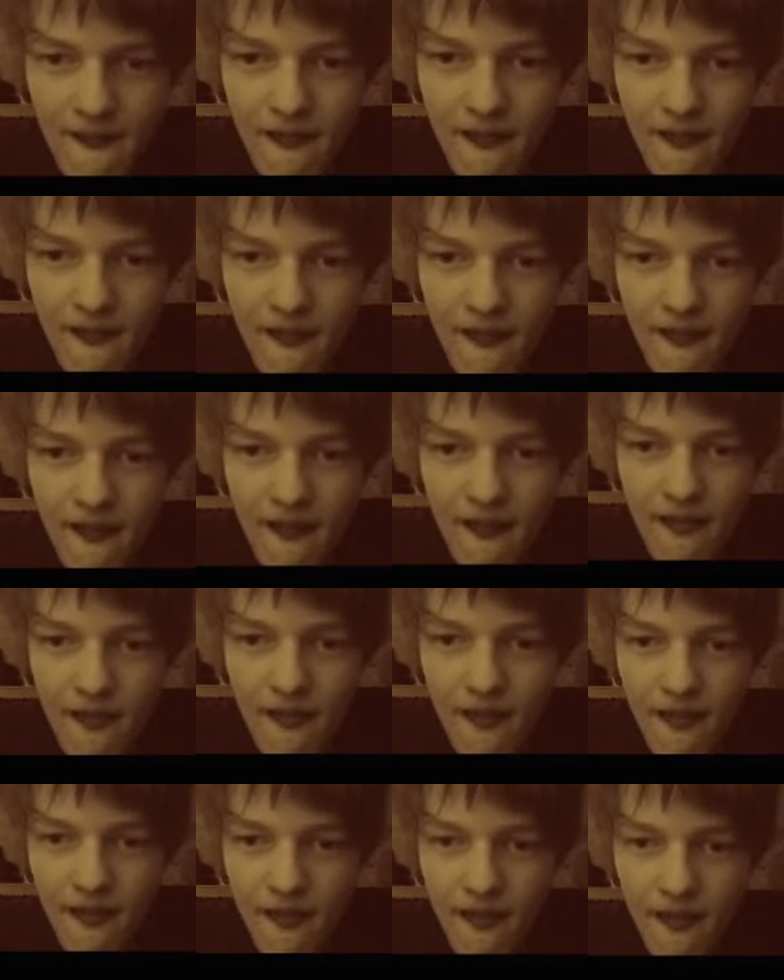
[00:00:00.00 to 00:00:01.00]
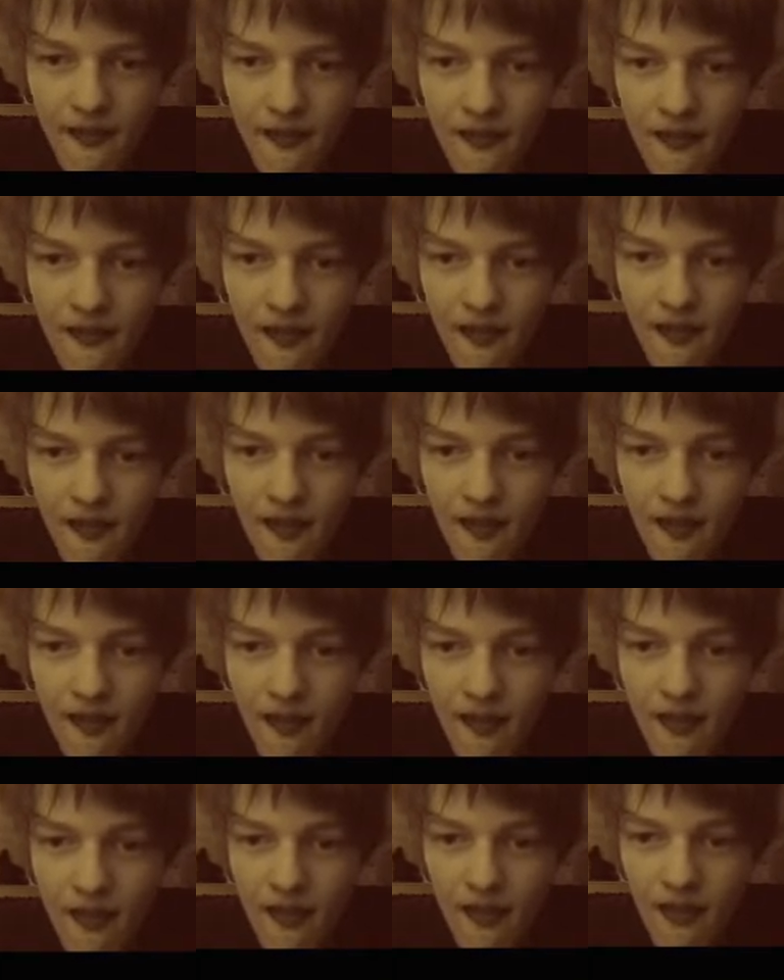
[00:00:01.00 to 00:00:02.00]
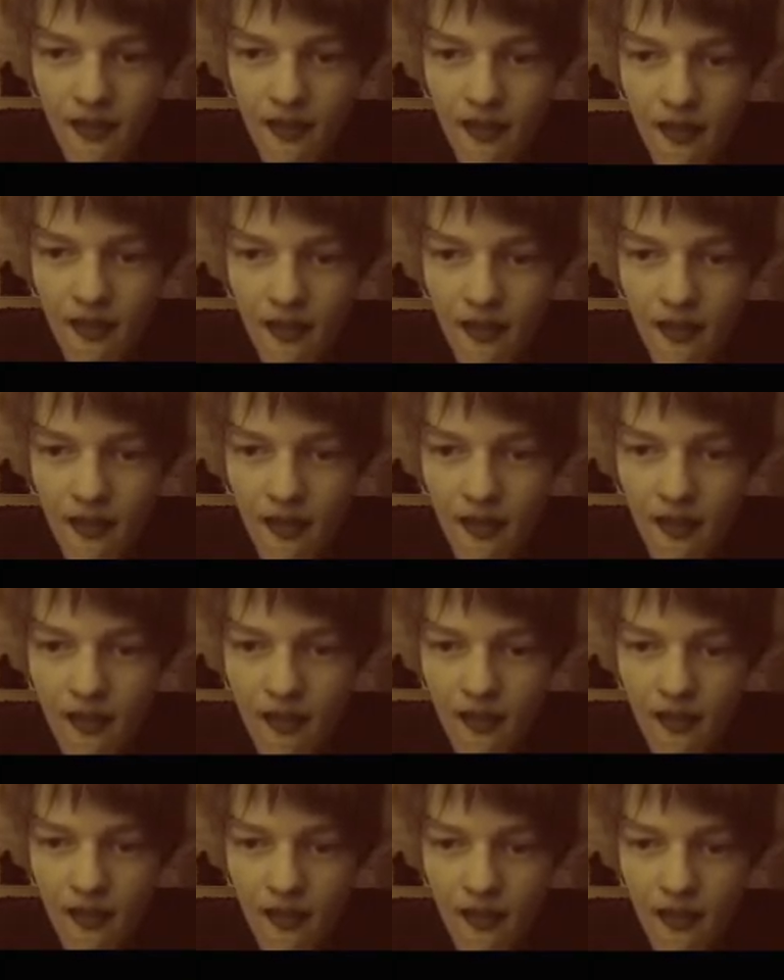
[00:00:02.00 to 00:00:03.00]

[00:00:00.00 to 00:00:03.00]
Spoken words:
Nobody speaks.